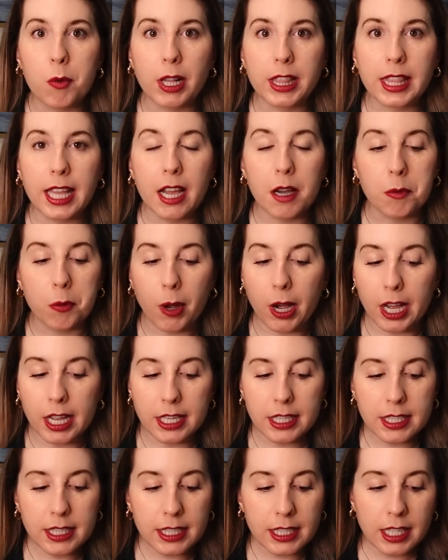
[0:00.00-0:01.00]
what that
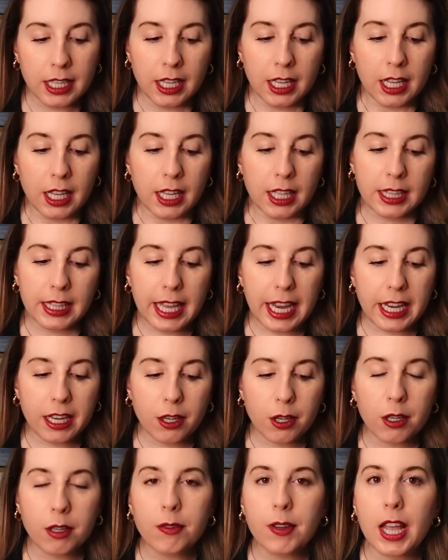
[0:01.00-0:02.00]
was. They
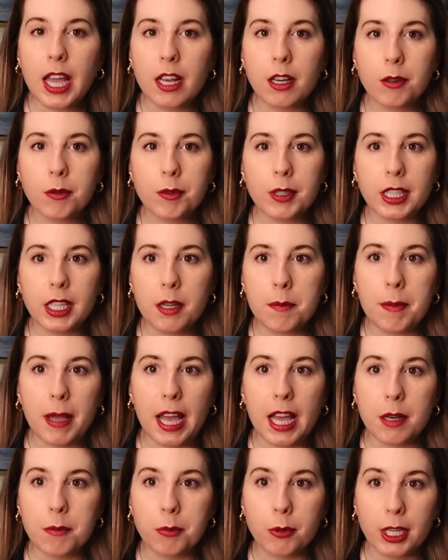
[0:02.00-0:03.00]
could have had a really
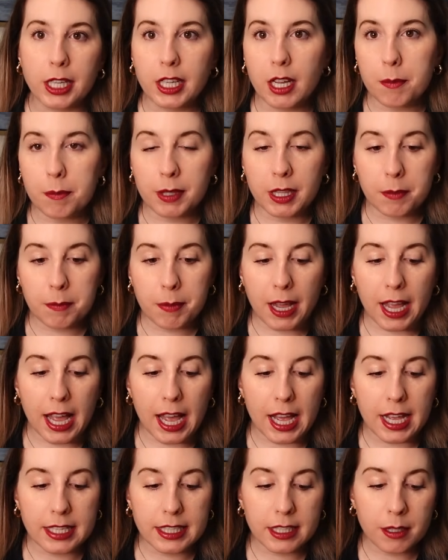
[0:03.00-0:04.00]
bad breakup in the
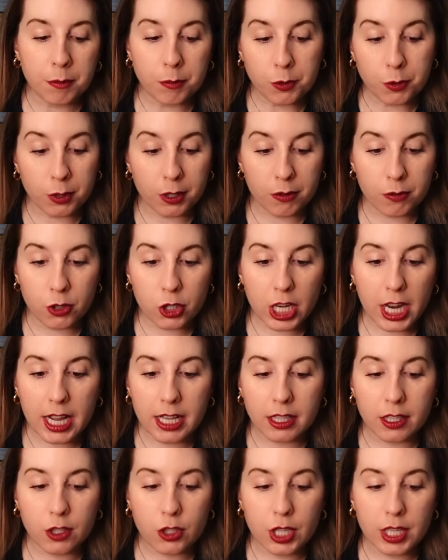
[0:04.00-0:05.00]
past, some sort of
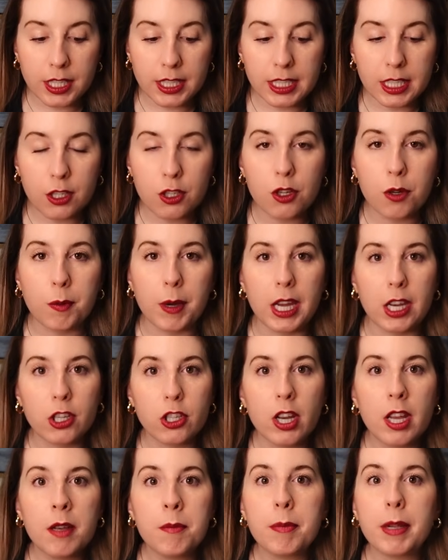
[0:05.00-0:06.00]
challenging
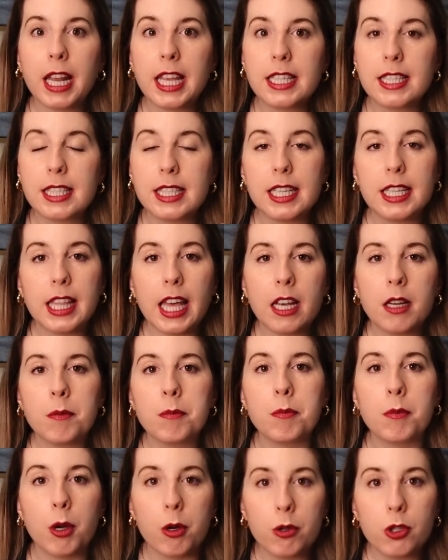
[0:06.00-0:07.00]
situation, but I see that
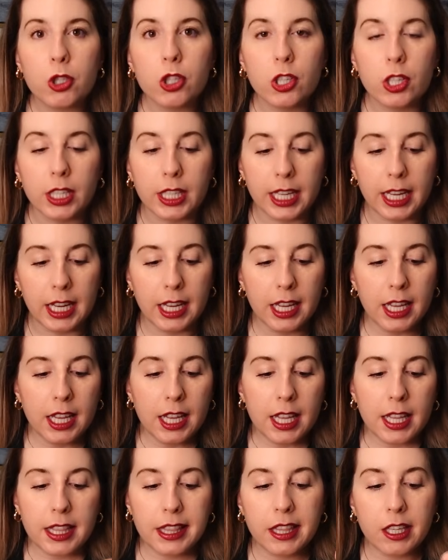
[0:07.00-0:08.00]
emotionally,
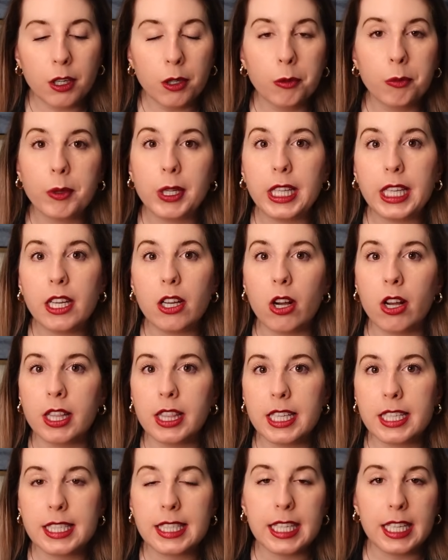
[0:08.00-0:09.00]
they're really on
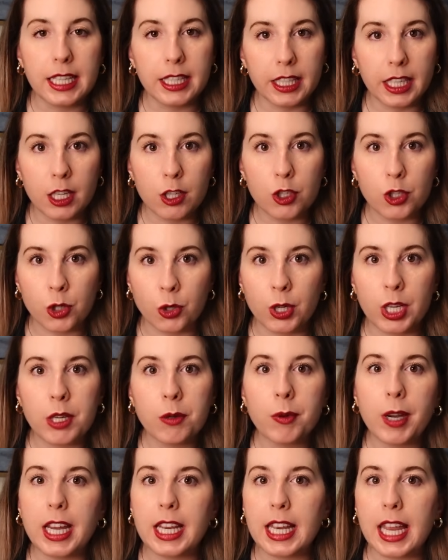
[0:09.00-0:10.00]
this healing journey
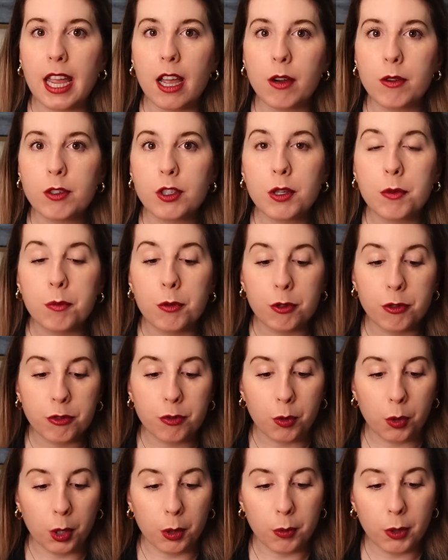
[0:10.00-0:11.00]
right now to move
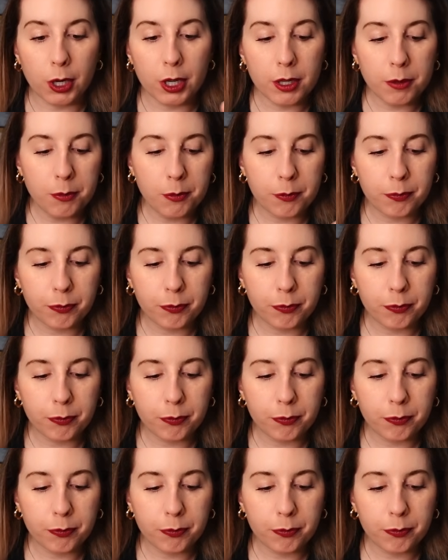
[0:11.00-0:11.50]
forward.